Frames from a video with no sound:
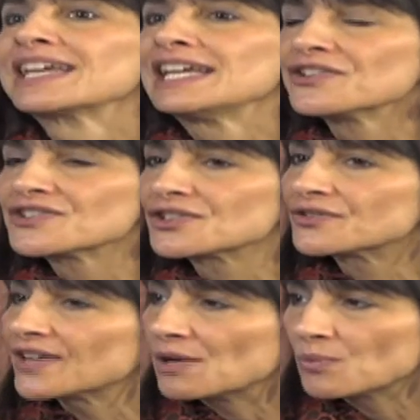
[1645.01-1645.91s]
Here's a
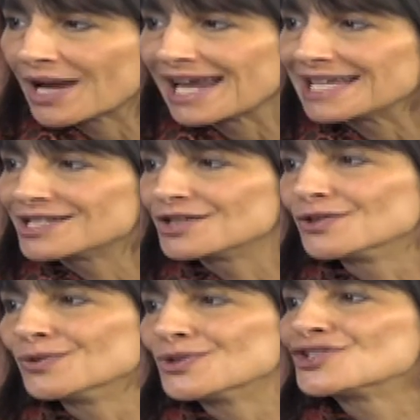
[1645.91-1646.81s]
great way
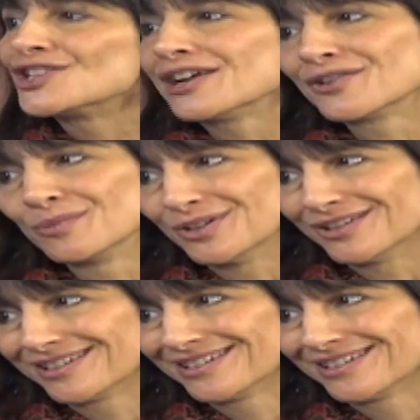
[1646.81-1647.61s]
to share the book.